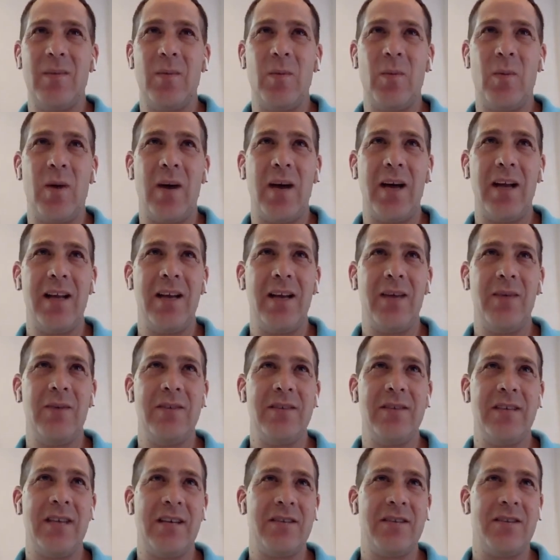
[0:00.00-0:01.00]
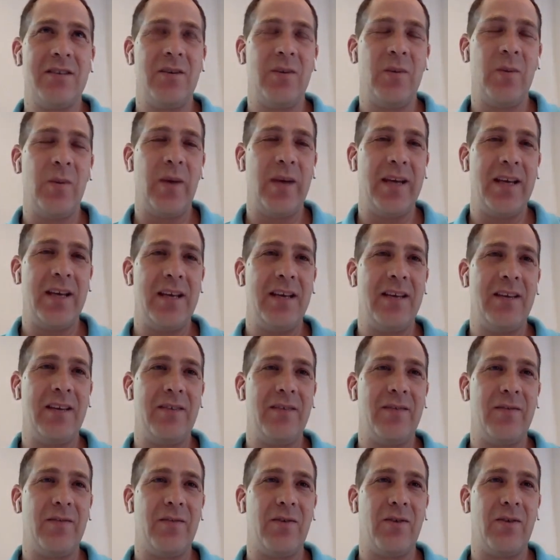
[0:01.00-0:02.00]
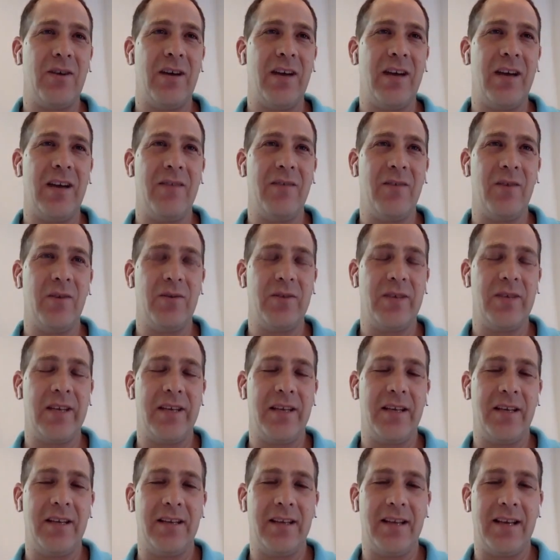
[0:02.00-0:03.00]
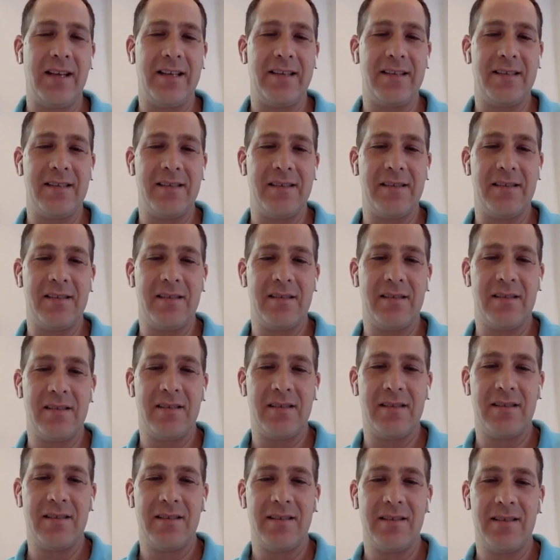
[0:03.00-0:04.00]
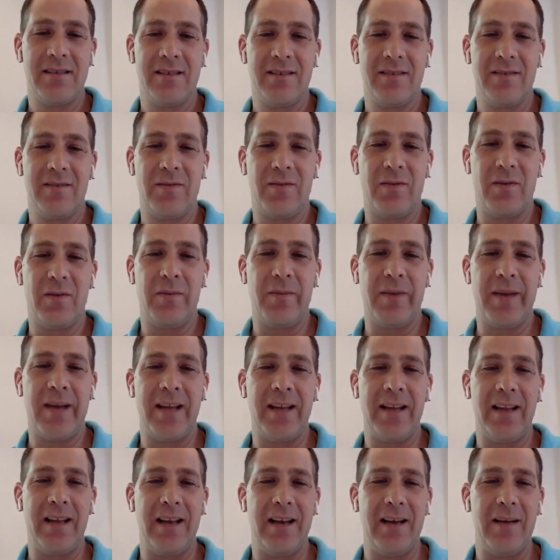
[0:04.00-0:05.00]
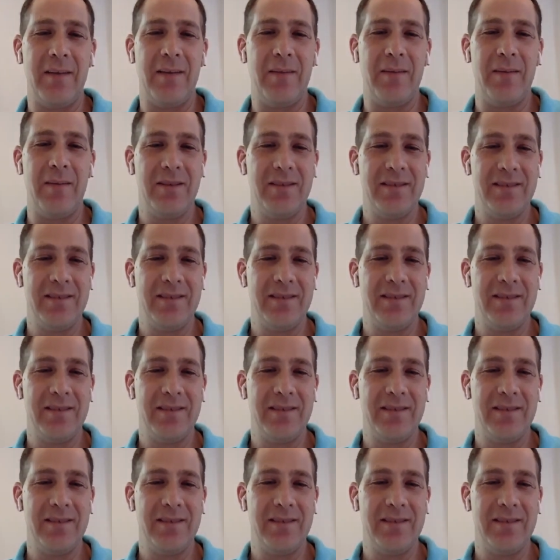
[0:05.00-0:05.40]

while I was actually waiting for a rotating license for MATLAB